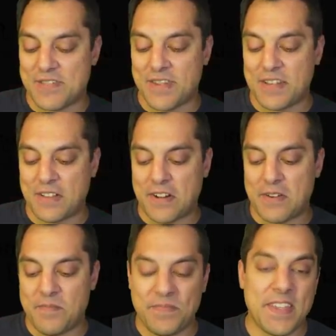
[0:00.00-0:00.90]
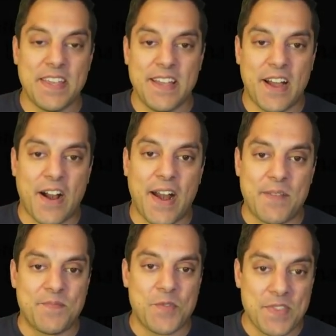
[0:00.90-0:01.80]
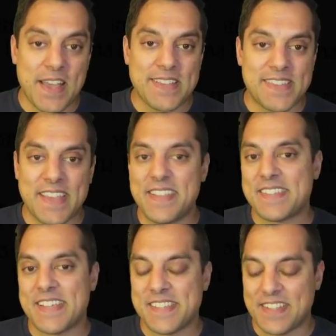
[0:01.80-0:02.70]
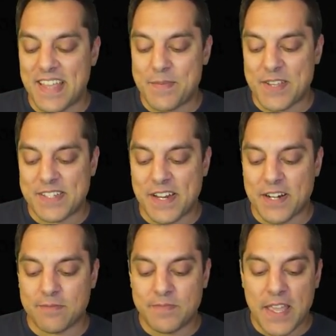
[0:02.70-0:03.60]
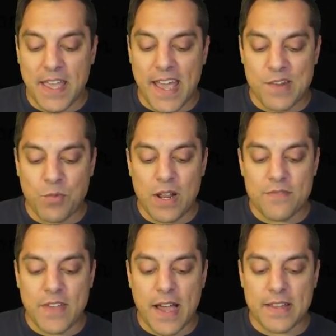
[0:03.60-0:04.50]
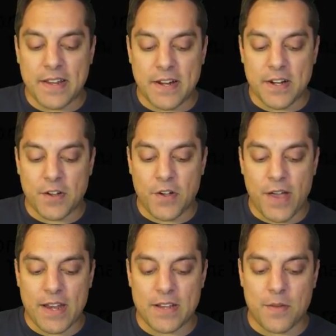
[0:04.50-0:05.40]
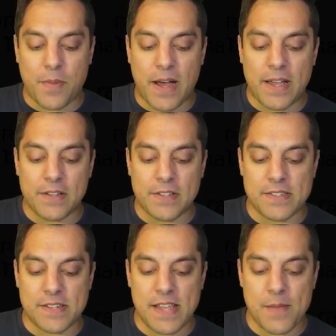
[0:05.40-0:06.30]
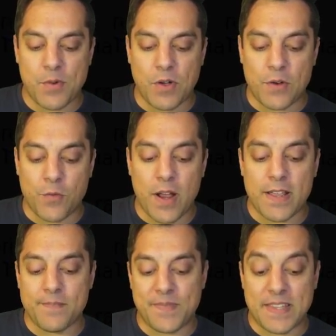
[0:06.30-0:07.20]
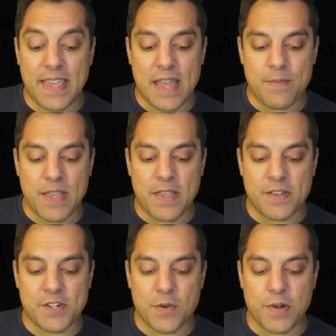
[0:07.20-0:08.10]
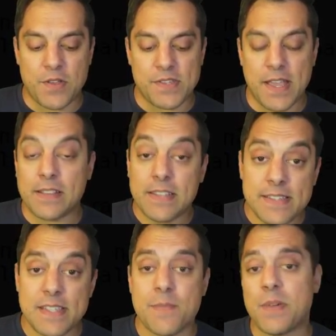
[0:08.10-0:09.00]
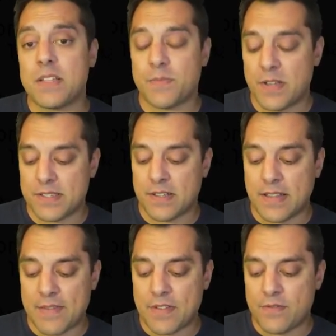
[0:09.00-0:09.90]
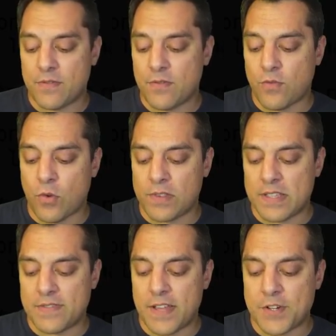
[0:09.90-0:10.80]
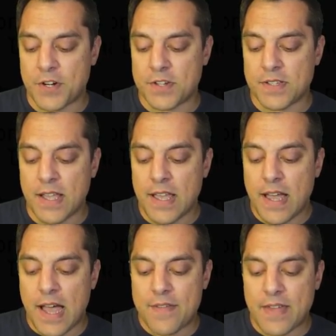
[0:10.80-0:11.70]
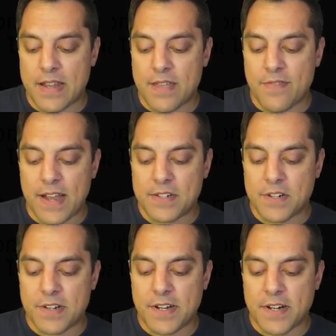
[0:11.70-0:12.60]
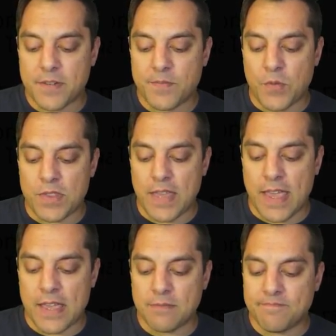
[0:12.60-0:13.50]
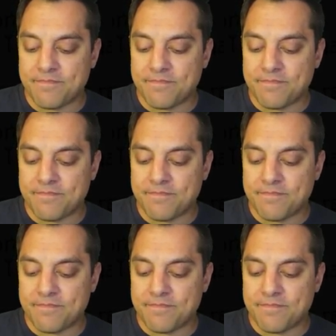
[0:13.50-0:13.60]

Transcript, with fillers: fun to learn. All right, with that said, let's get to lambdas here. And what I've got here, I'll go ahead and compile this example and run it, again, making sure we're using at least C++ 11 for these features. I've got a vector here with a,